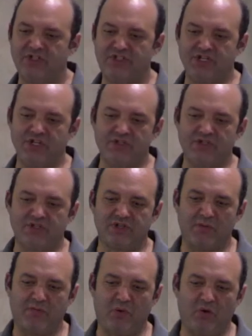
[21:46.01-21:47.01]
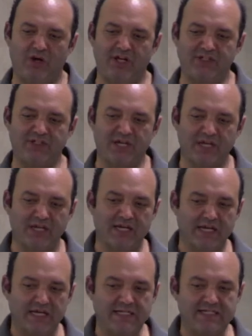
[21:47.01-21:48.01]
Jesus appoints
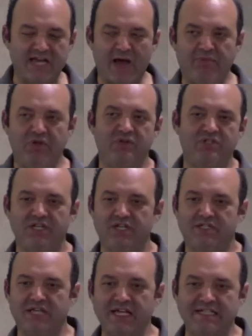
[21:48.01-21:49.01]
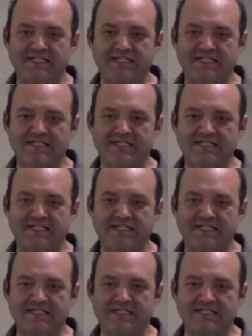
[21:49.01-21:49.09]
deputies,